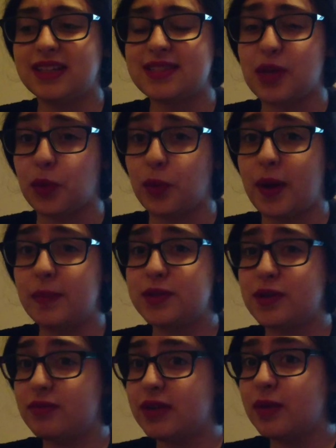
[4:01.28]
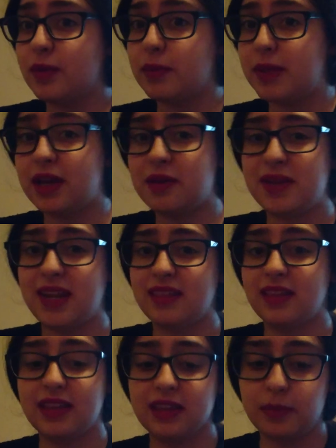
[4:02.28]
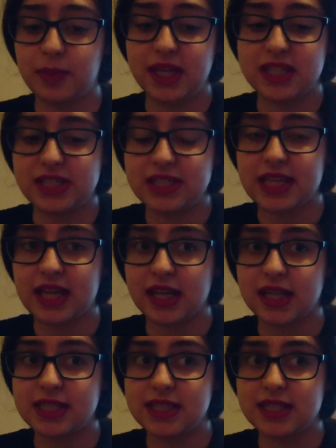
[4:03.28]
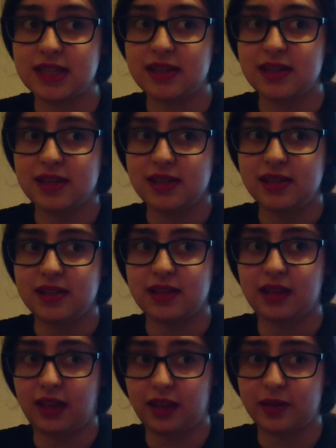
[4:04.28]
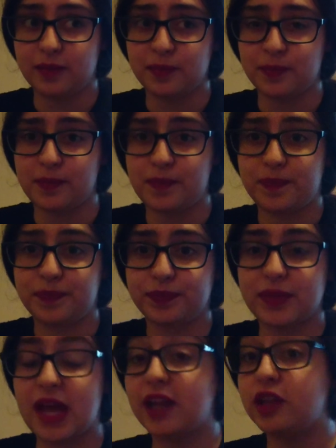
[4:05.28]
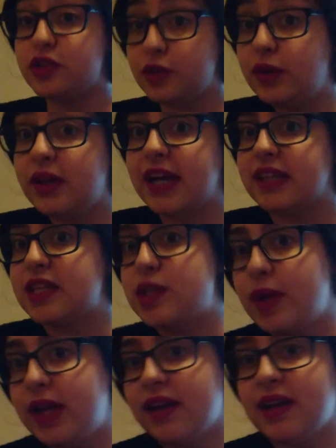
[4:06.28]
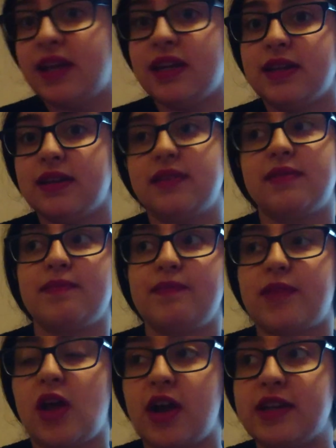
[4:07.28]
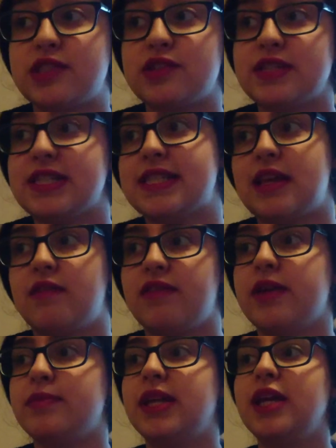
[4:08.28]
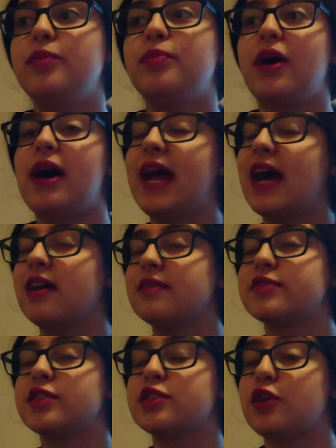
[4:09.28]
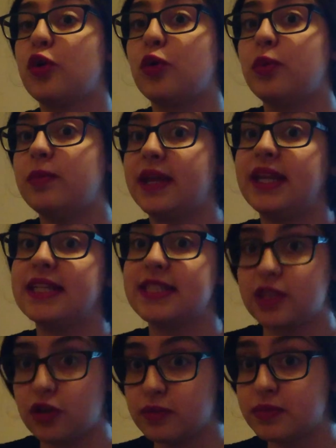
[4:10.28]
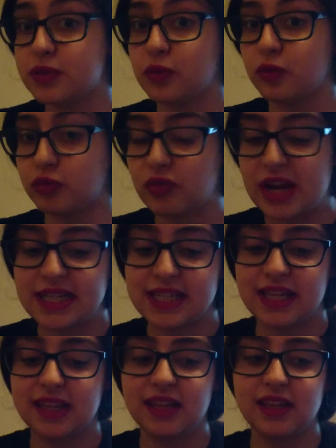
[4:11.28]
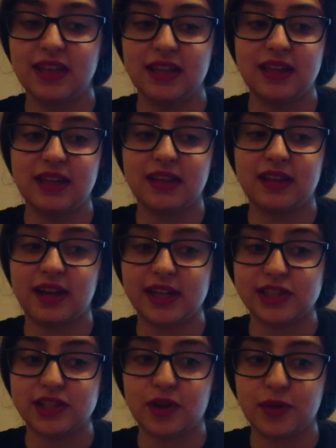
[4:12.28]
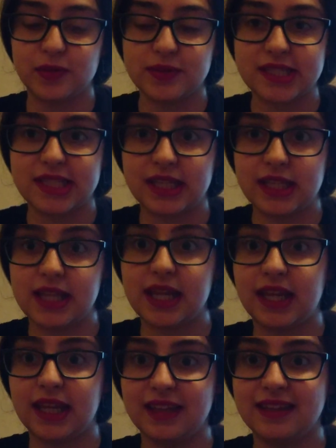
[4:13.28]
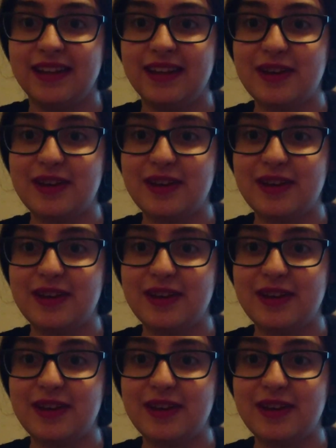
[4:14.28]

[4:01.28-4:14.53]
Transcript: so I don't really want to pick up anything in the peachy scent. Um, I do like the 29 High Street scent family, but I have so many soaps already. I don't need